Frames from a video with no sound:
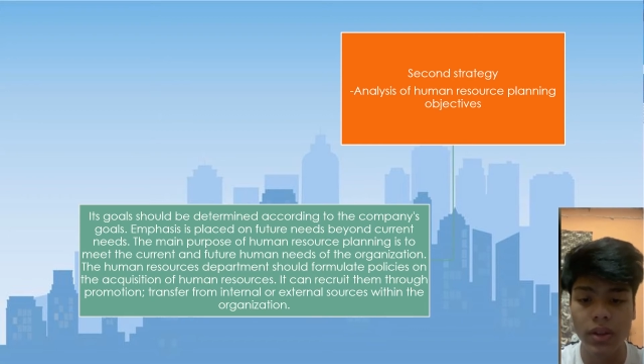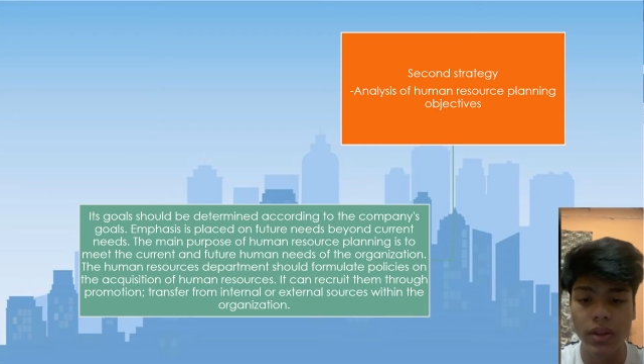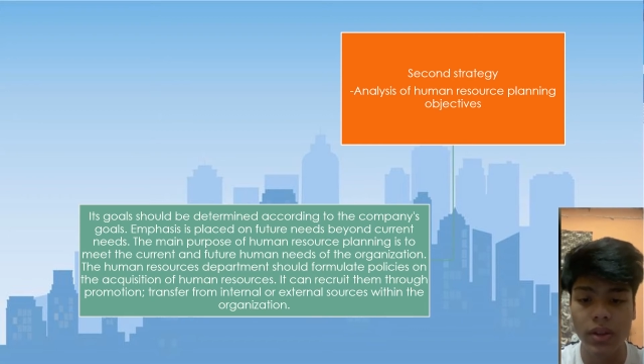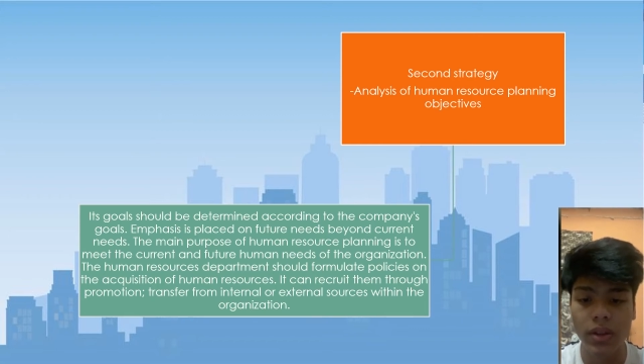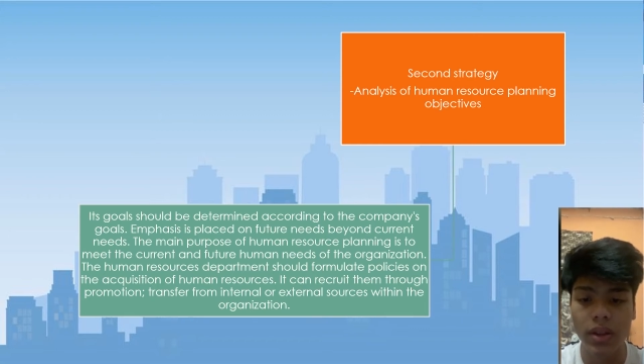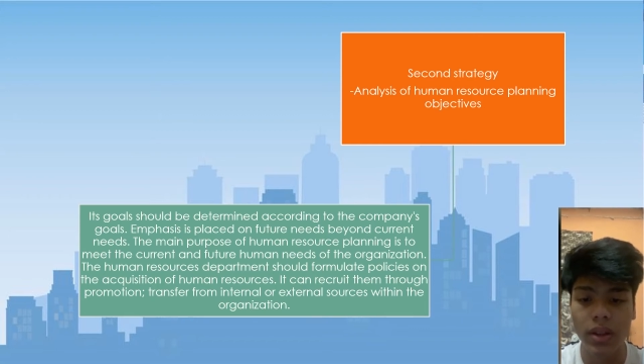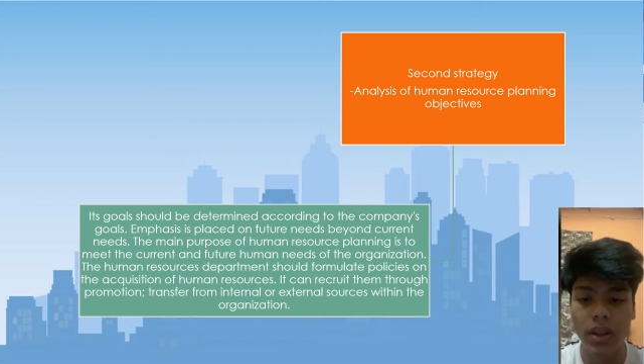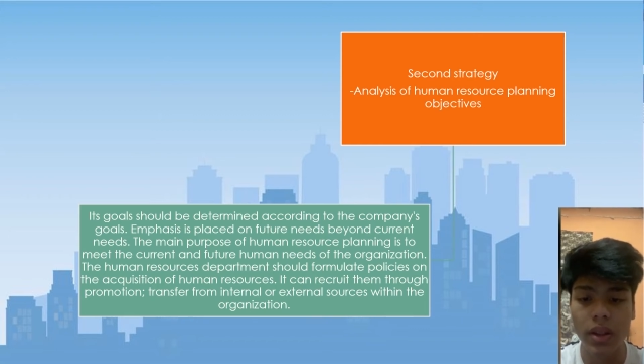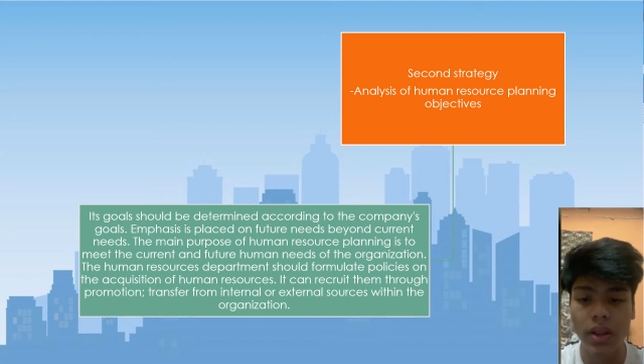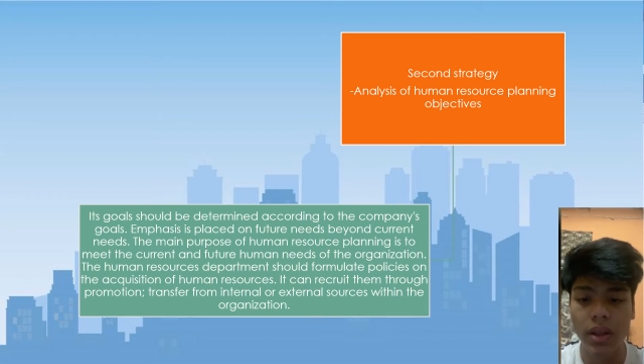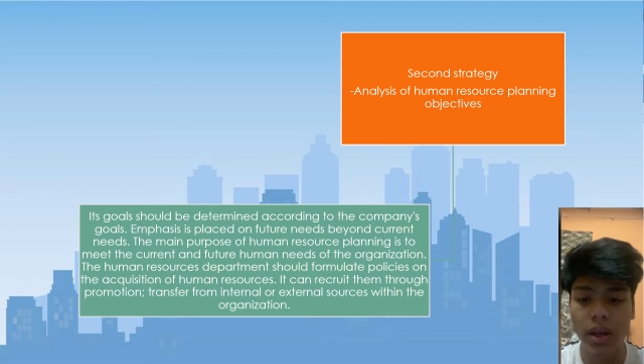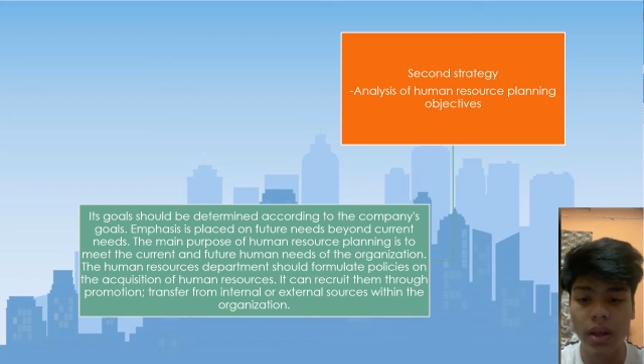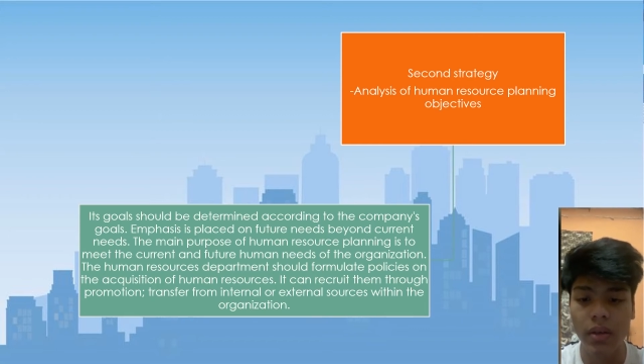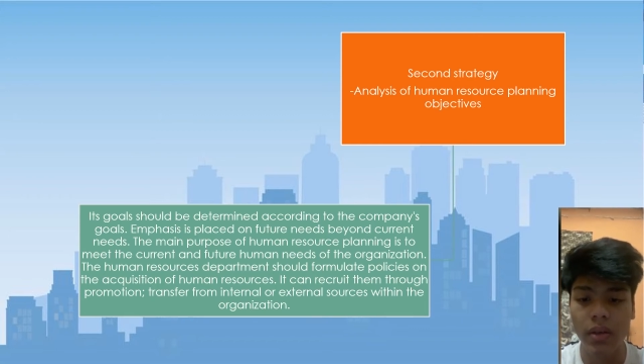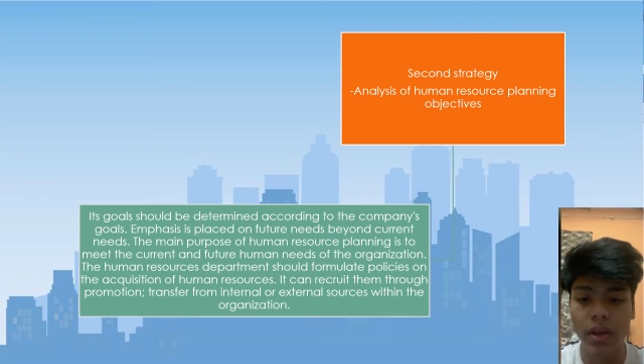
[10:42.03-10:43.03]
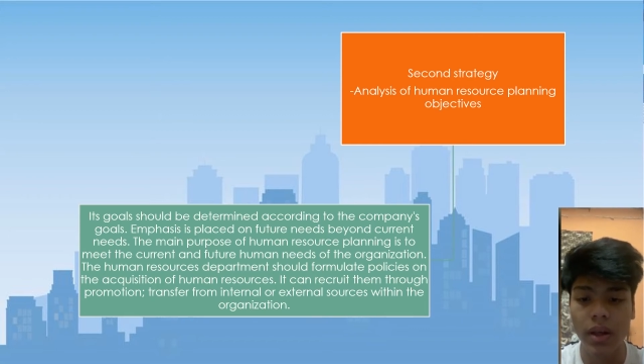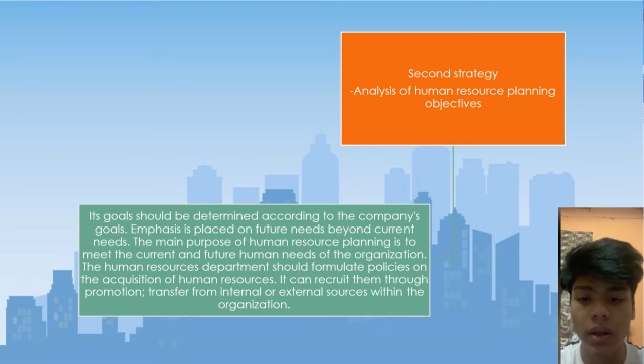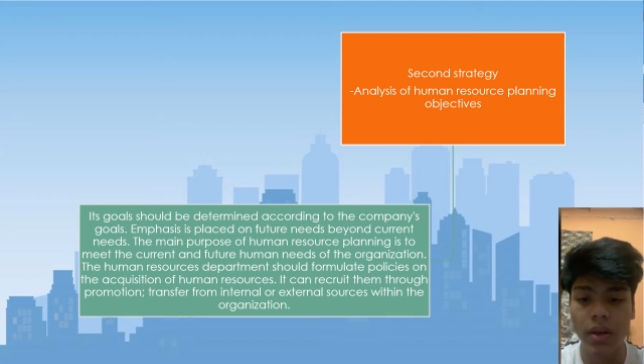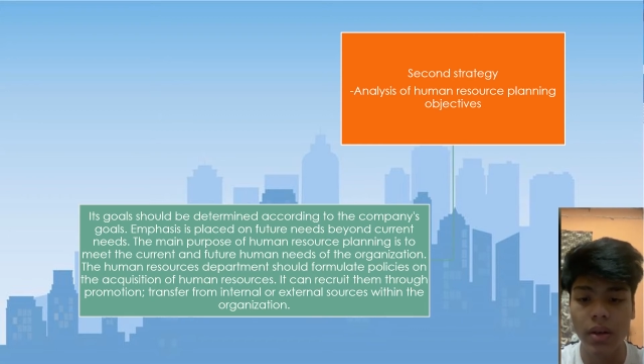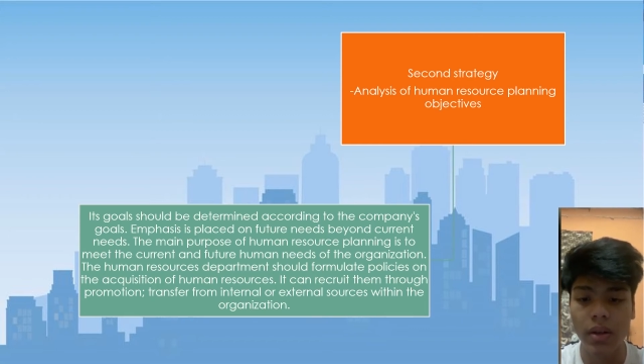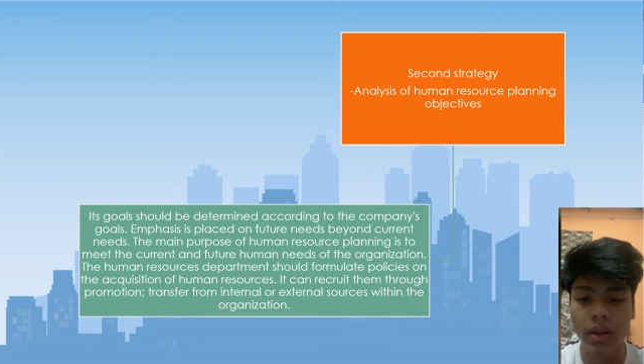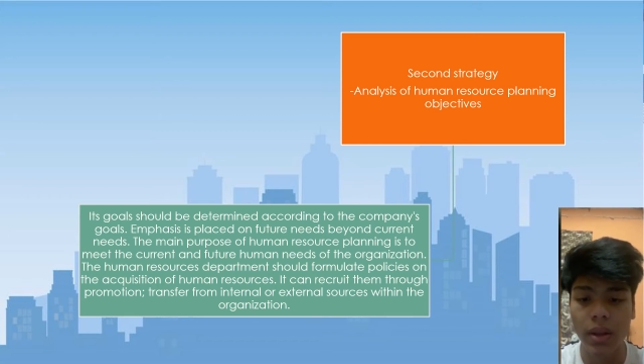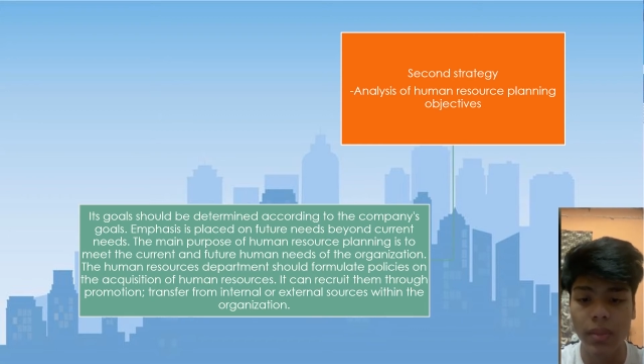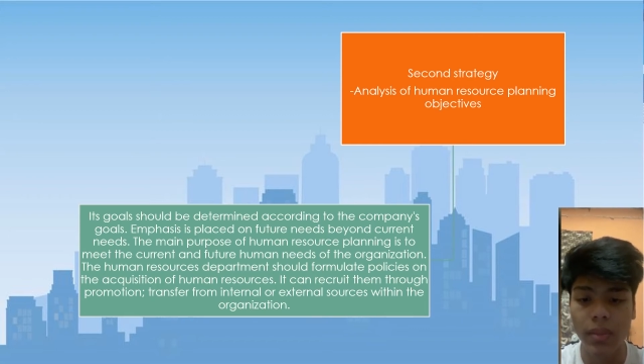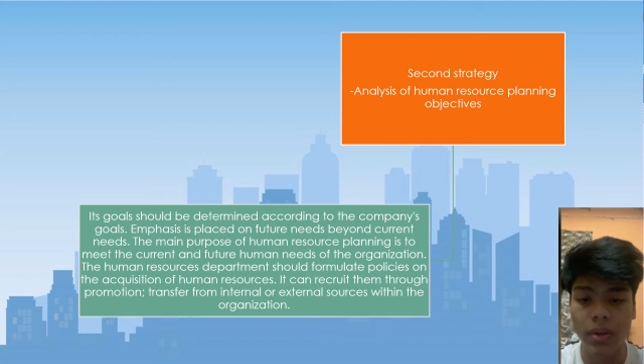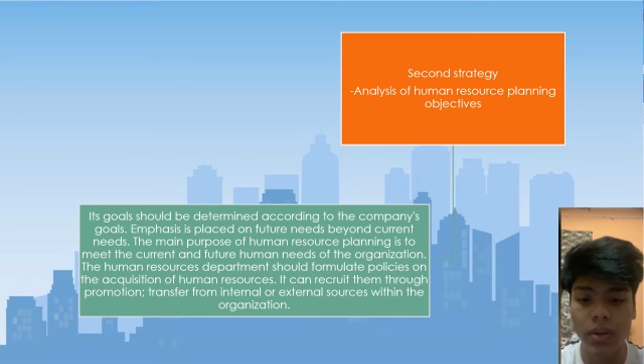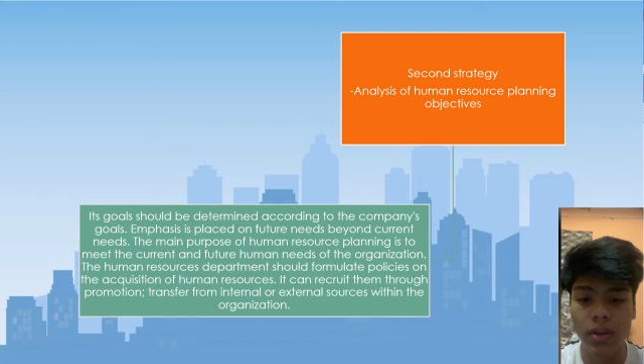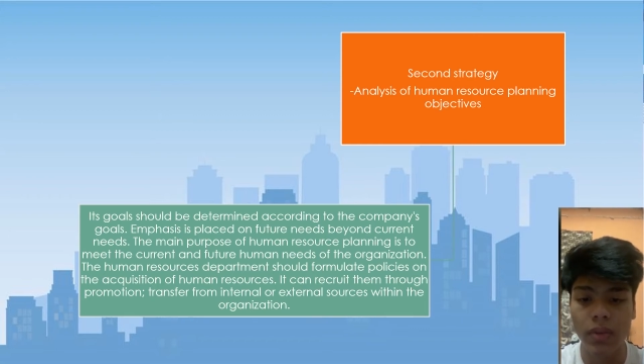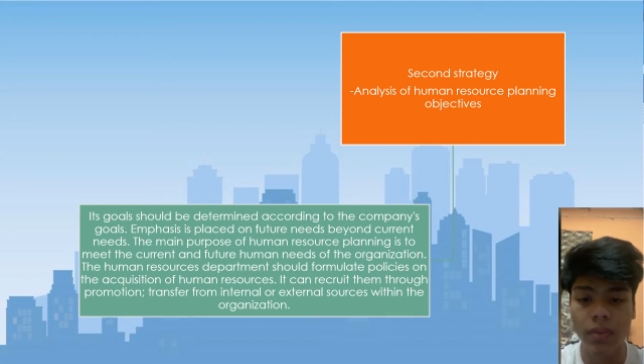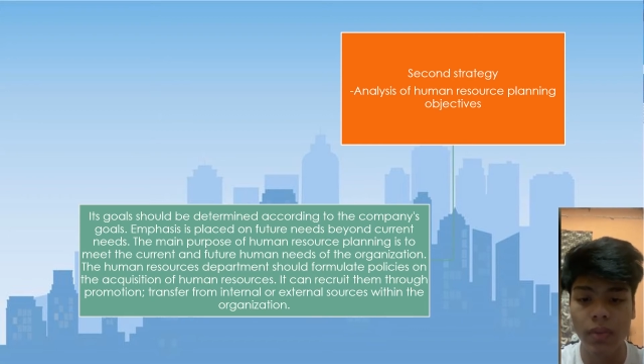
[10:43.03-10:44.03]
It can recruit them
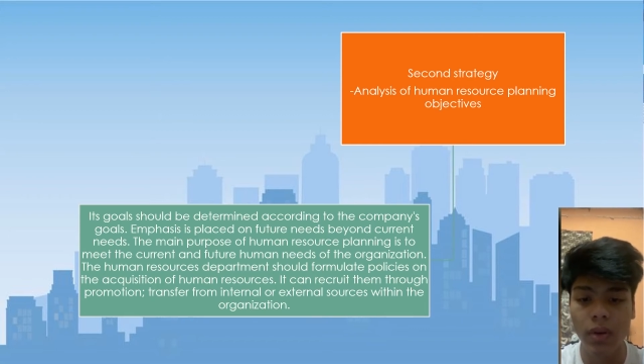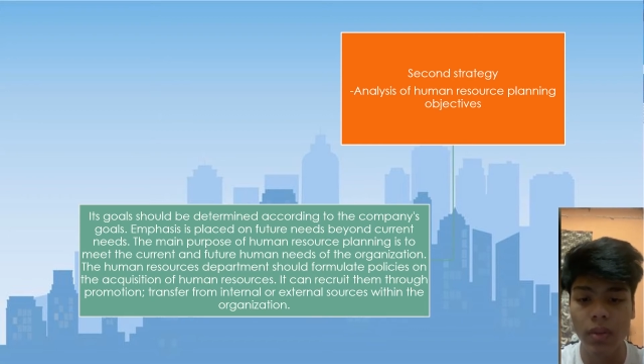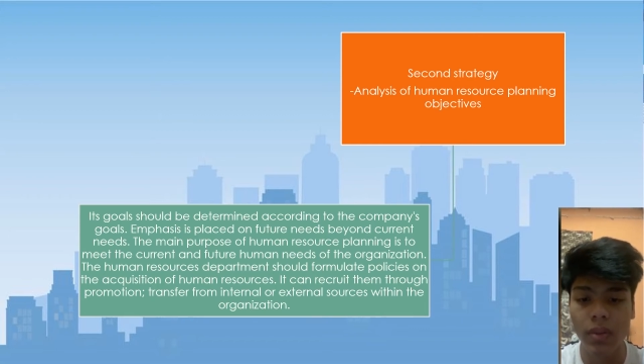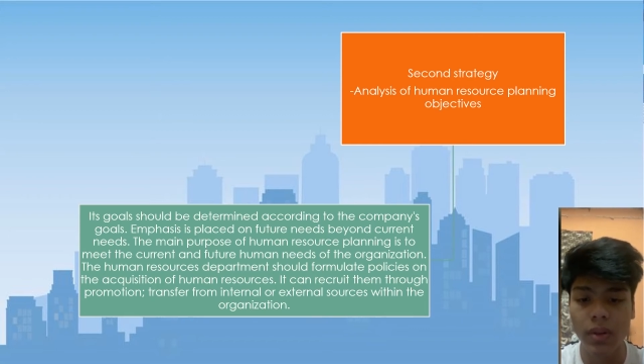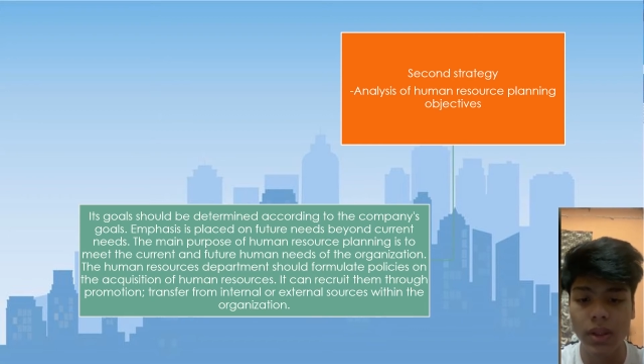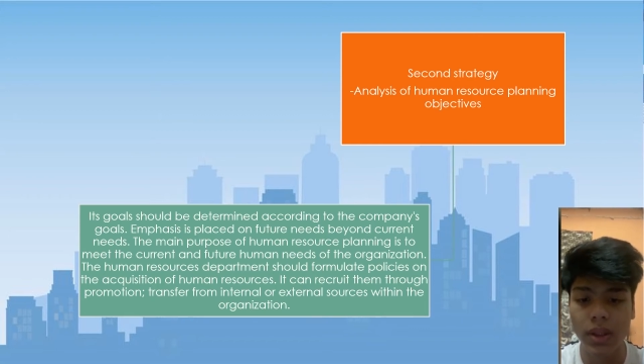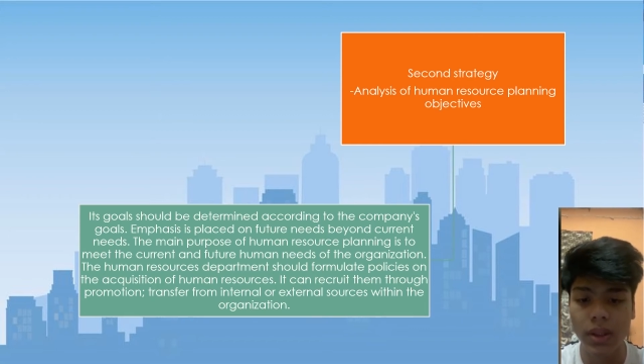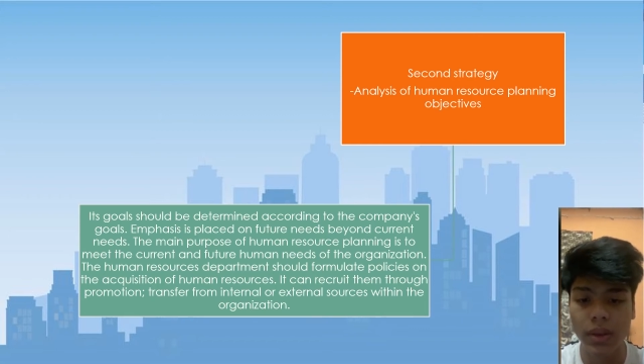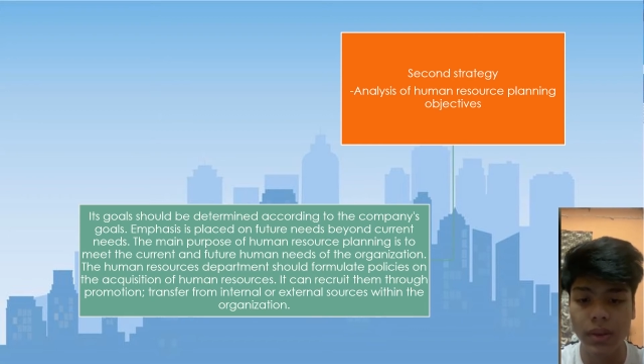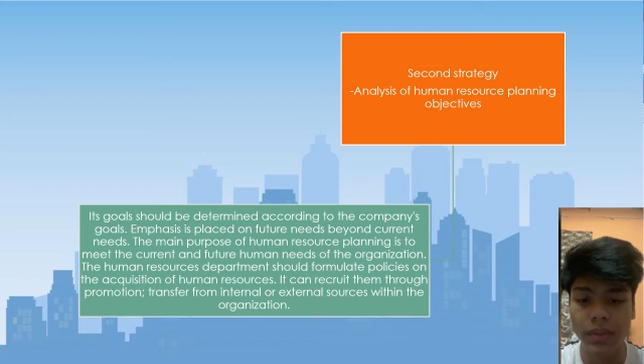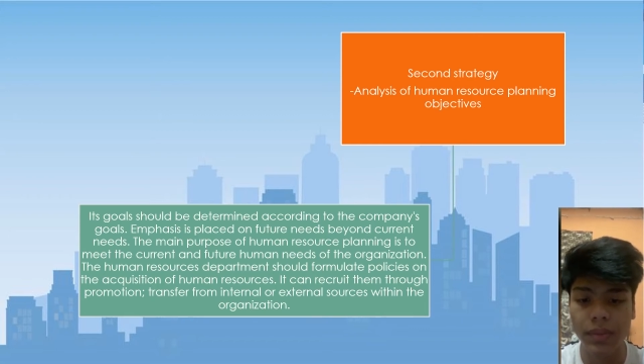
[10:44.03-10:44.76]
through promotion,